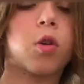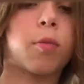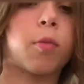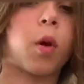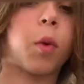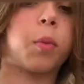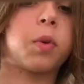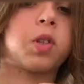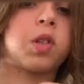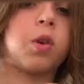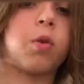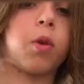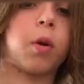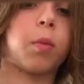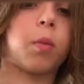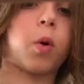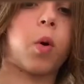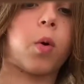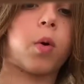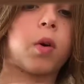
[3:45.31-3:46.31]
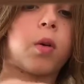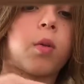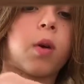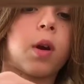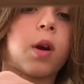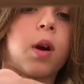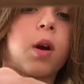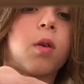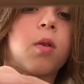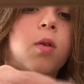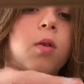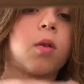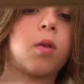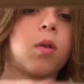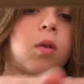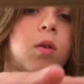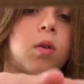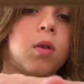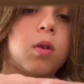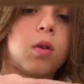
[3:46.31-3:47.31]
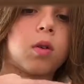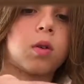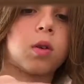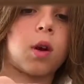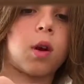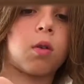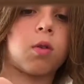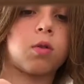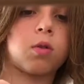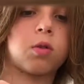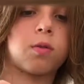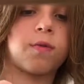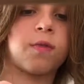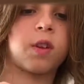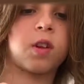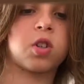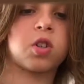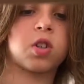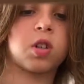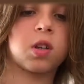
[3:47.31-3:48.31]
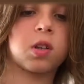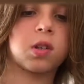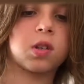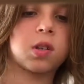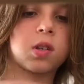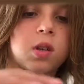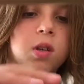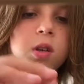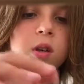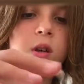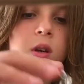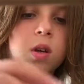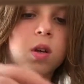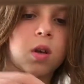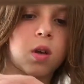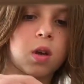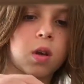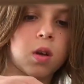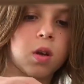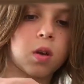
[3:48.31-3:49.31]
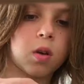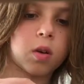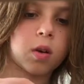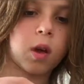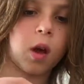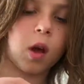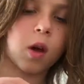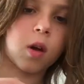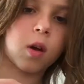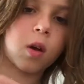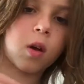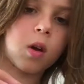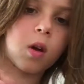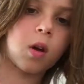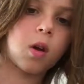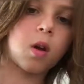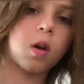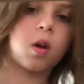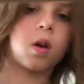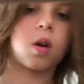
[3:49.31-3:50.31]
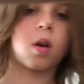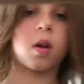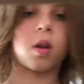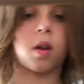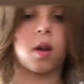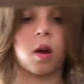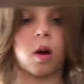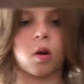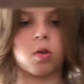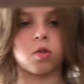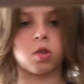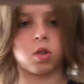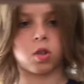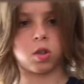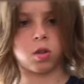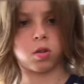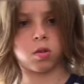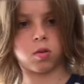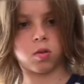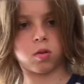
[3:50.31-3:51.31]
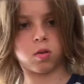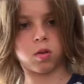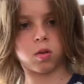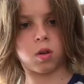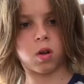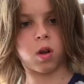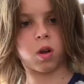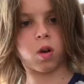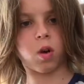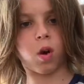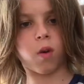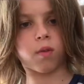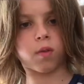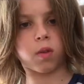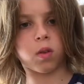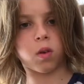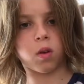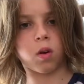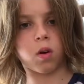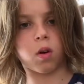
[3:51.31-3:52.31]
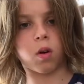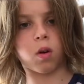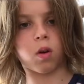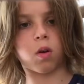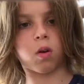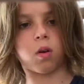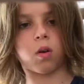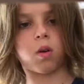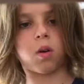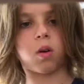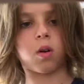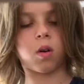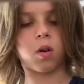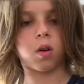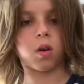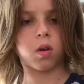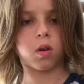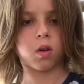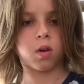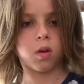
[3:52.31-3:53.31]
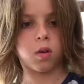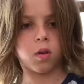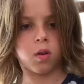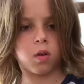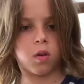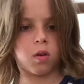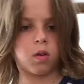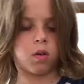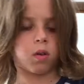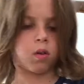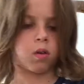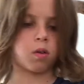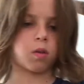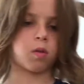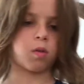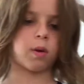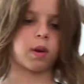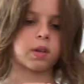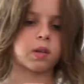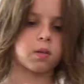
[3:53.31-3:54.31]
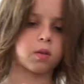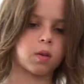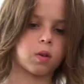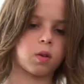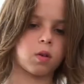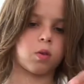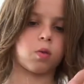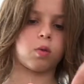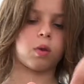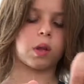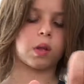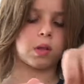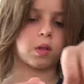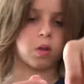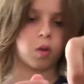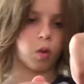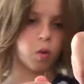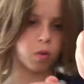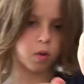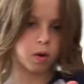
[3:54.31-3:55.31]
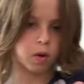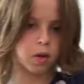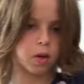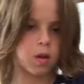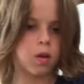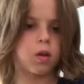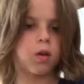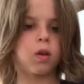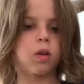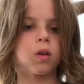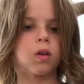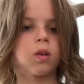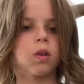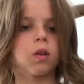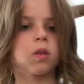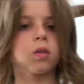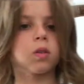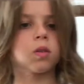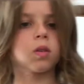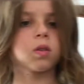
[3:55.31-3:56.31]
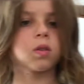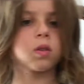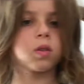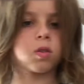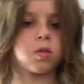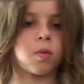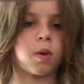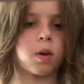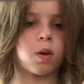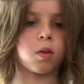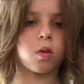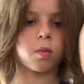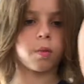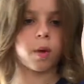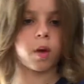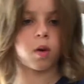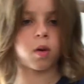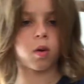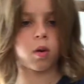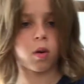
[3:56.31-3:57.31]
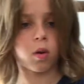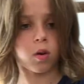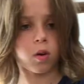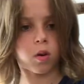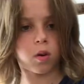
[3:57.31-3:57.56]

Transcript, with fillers: Probably see where I'm going right now. How to finish this. Okay. Now just take off the the rest of the glue that you don't need to make it look better.